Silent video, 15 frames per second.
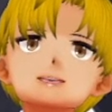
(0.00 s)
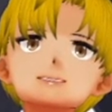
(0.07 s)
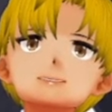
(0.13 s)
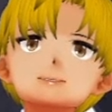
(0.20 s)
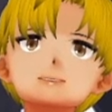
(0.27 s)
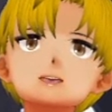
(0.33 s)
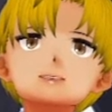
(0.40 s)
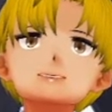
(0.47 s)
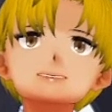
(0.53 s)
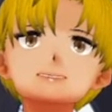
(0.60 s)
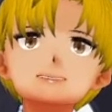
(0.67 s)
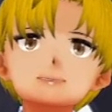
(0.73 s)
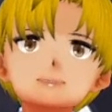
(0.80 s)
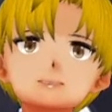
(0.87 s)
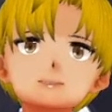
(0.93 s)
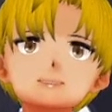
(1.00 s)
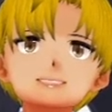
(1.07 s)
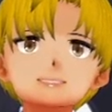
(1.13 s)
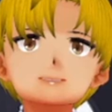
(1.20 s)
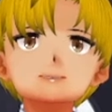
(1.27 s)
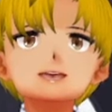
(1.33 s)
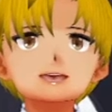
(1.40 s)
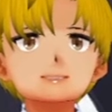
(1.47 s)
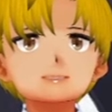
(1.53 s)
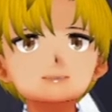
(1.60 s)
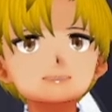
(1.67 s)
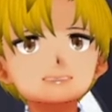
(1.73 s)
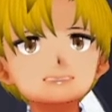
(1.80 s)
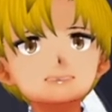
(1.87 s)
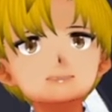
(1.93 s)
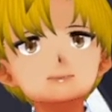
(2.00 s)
the club meeting, then Natsuki.